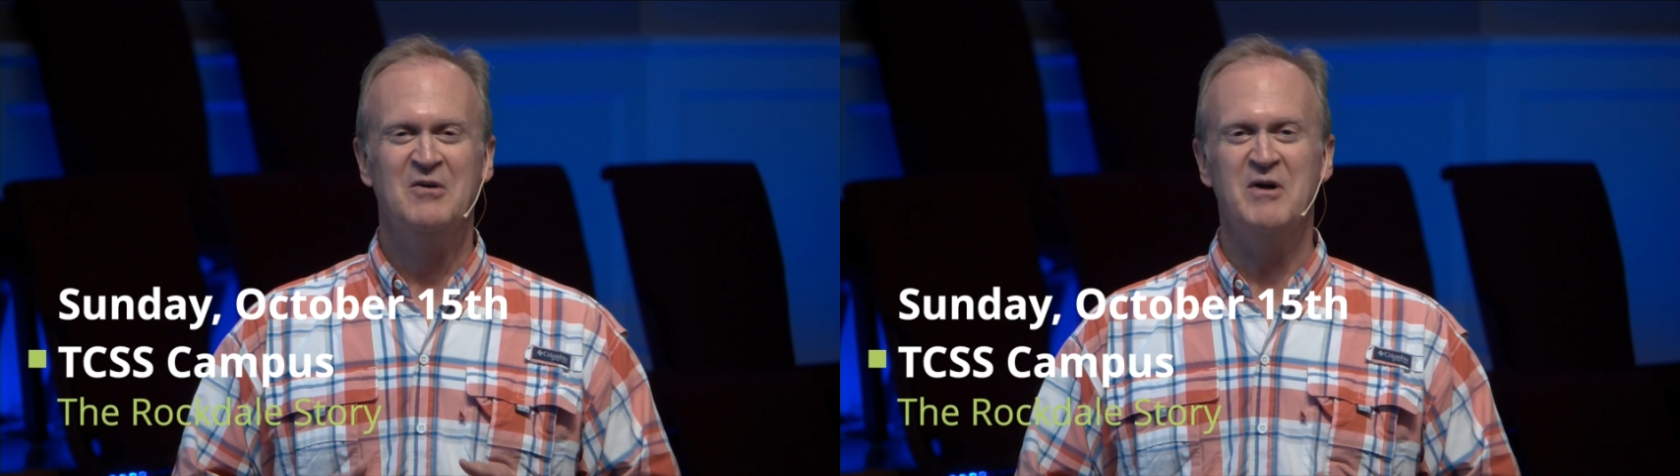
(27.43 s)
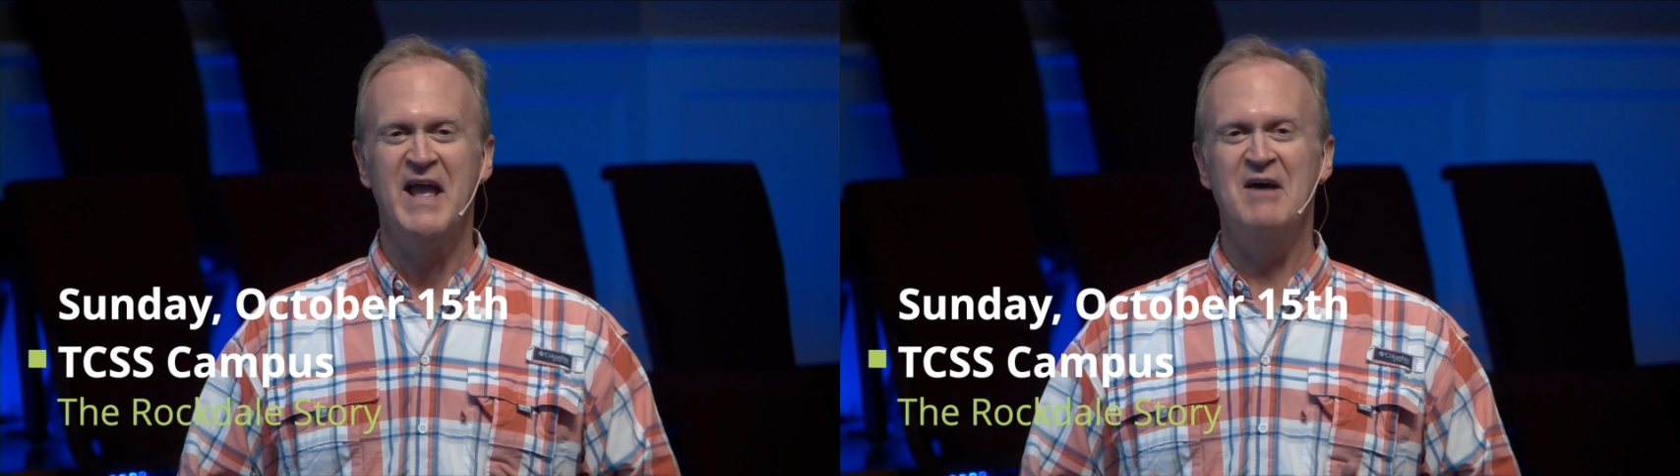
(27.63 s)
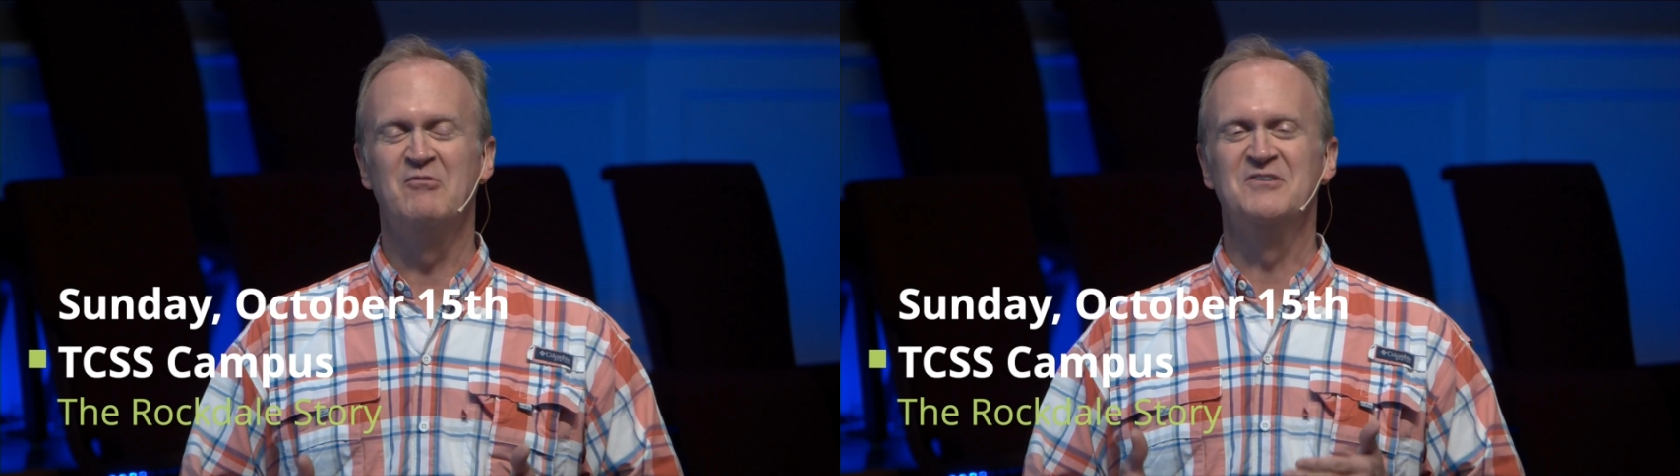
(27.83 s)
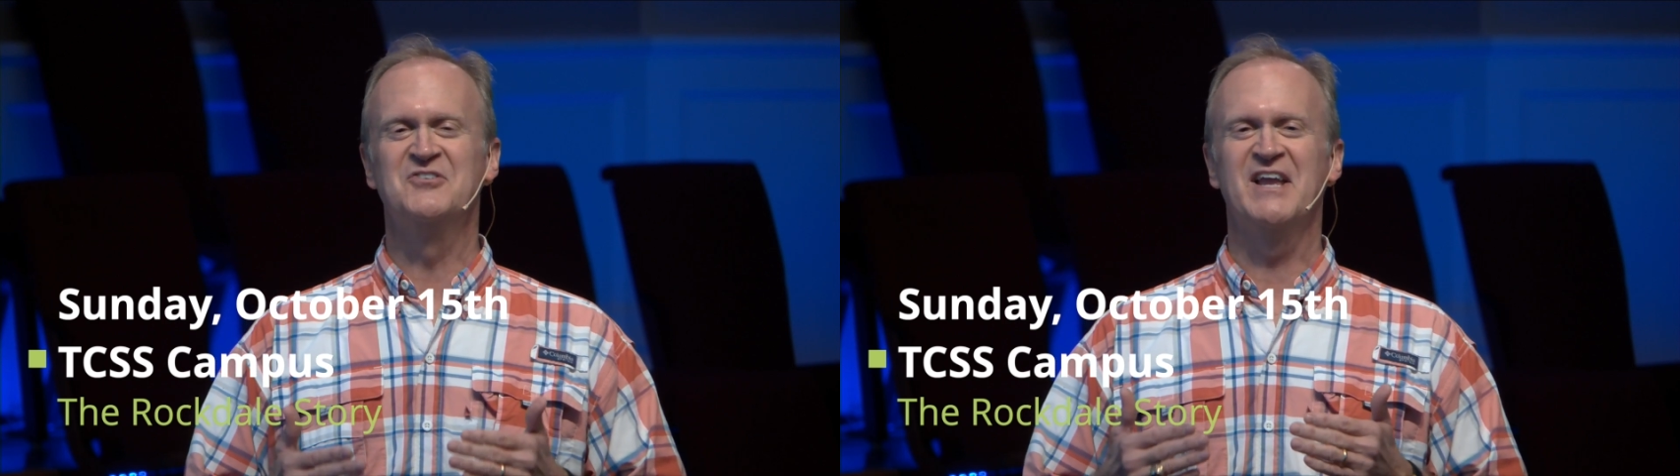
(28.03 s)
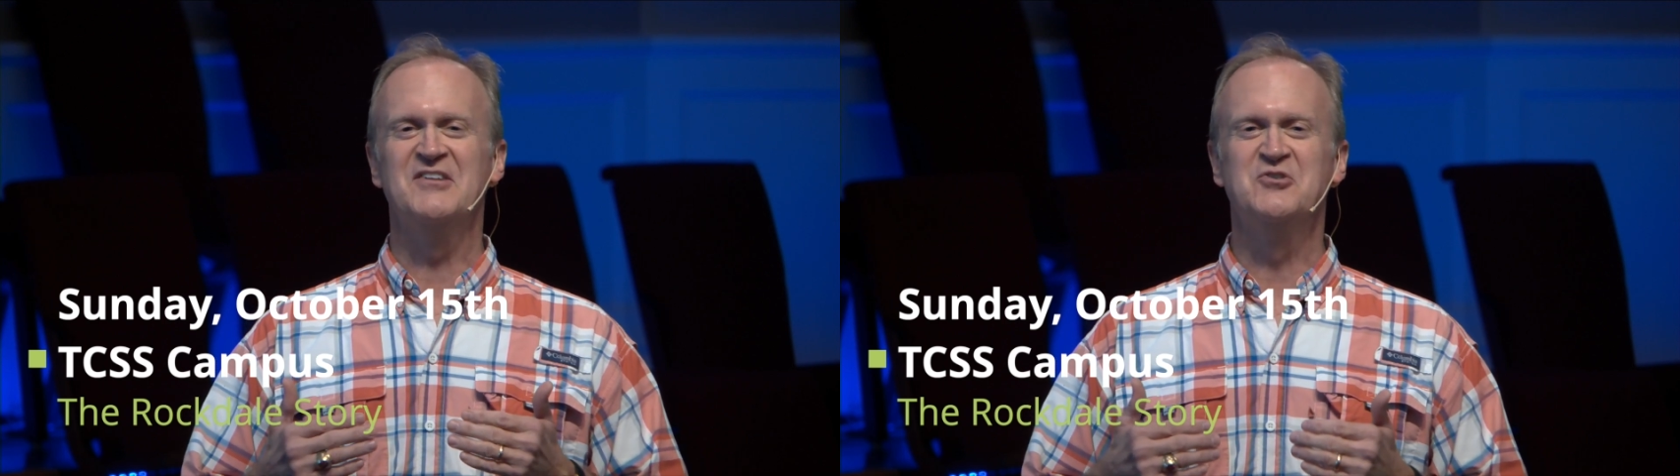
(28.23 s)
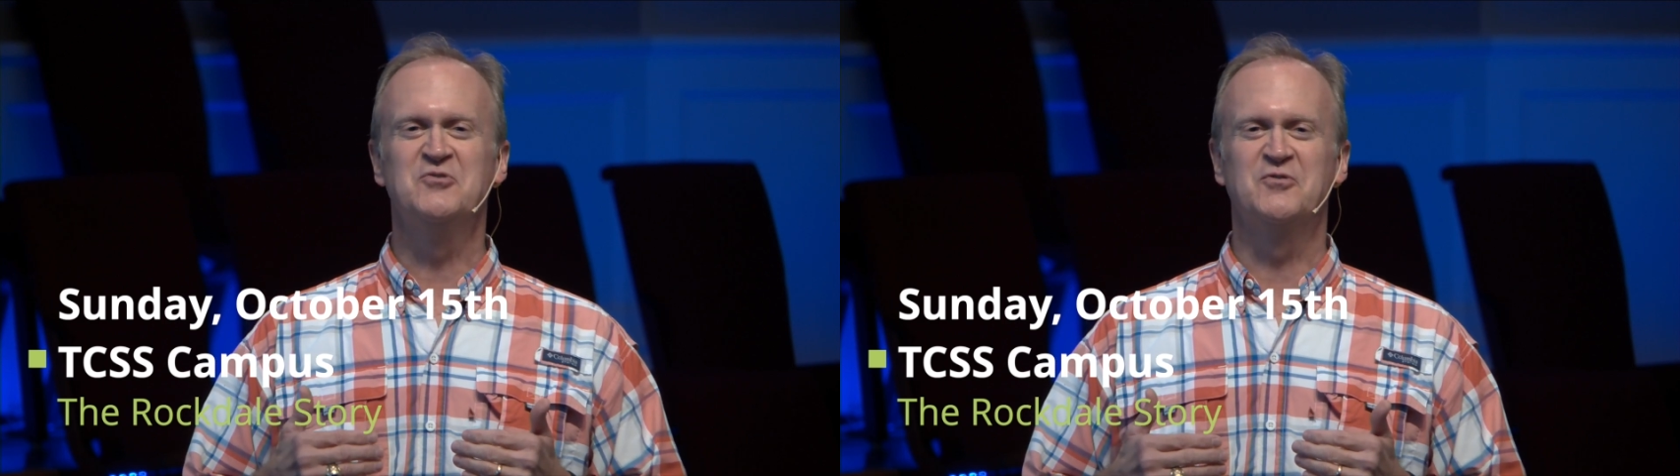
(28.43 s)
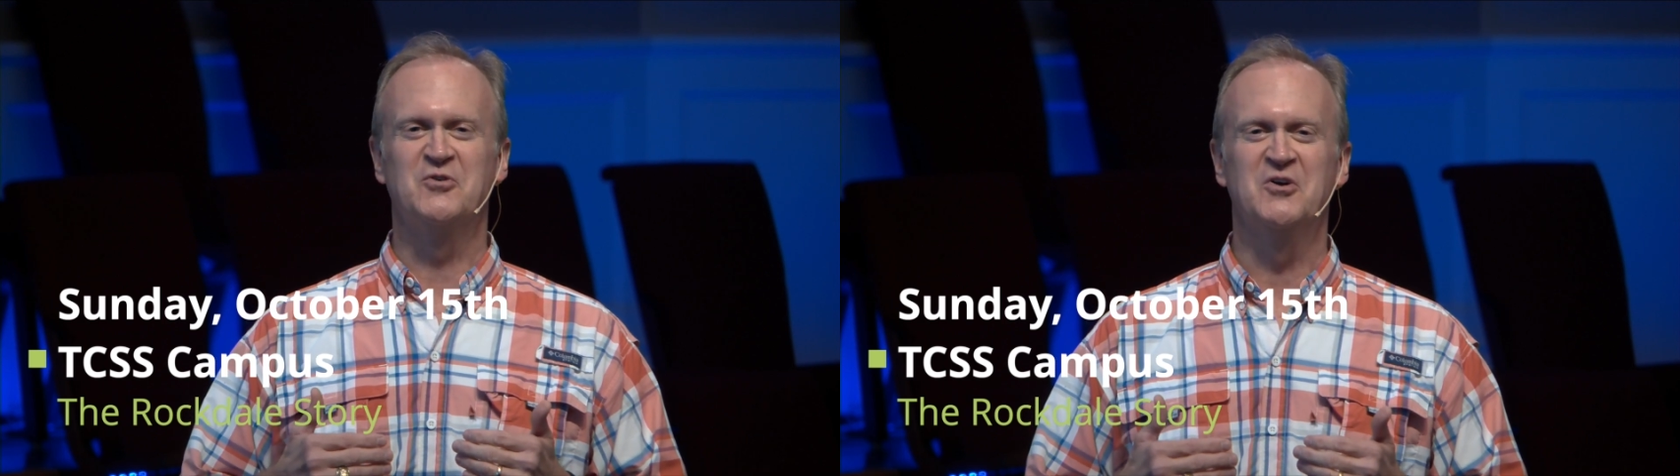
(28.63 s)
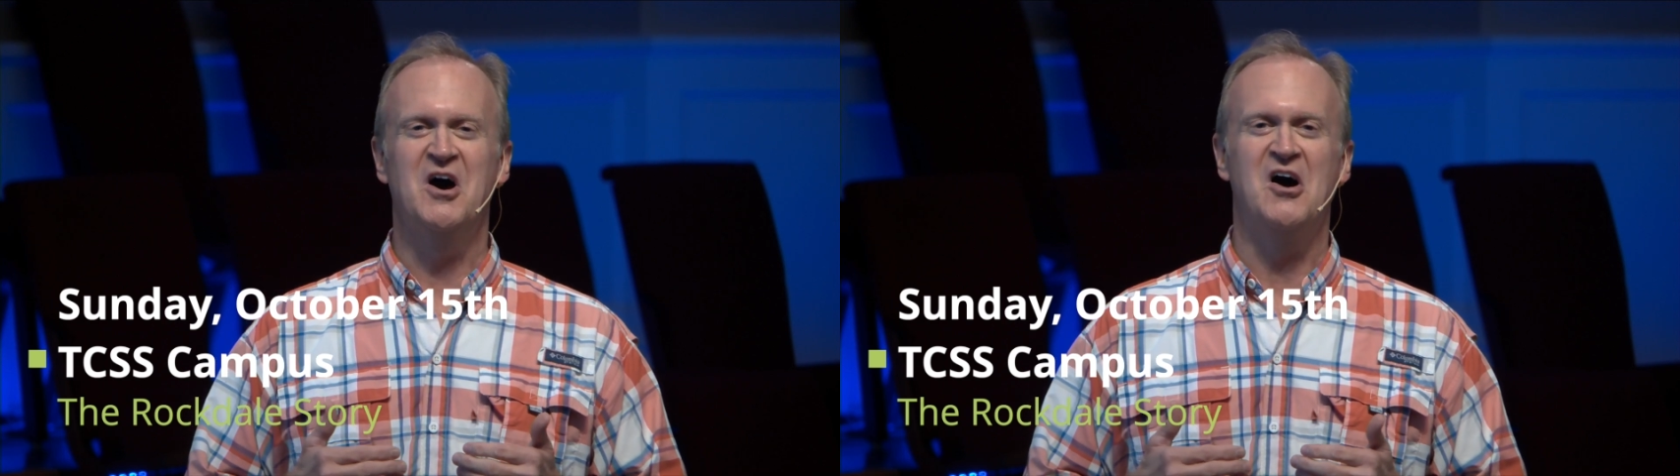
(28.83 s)
We have one scheduled
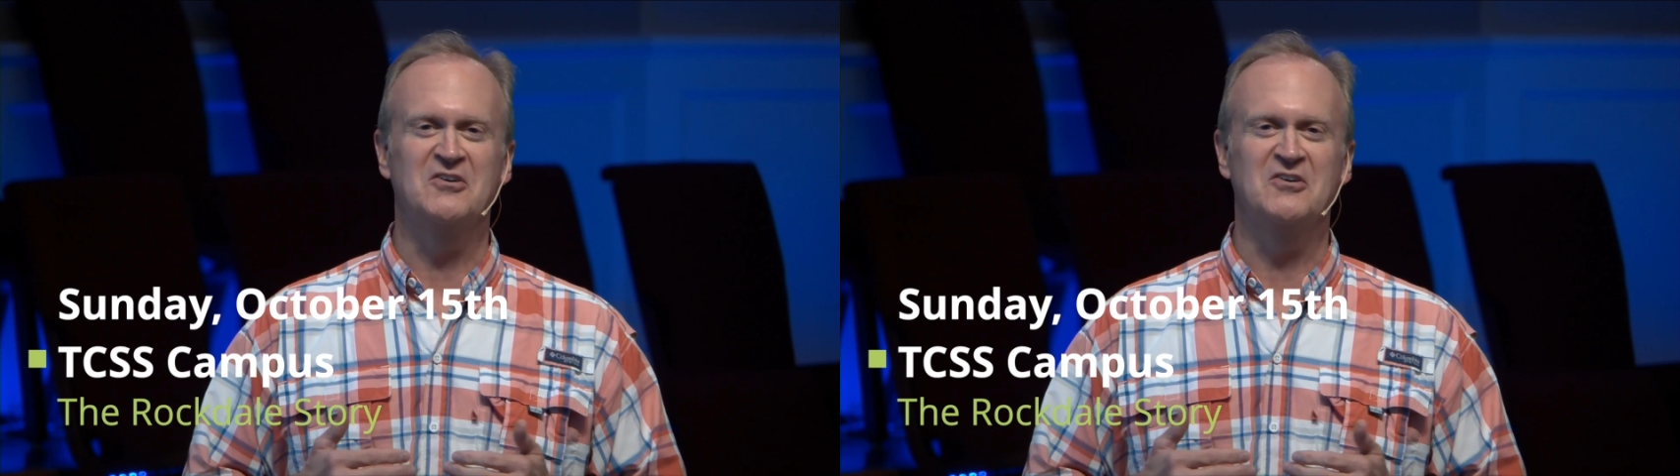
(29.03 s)
for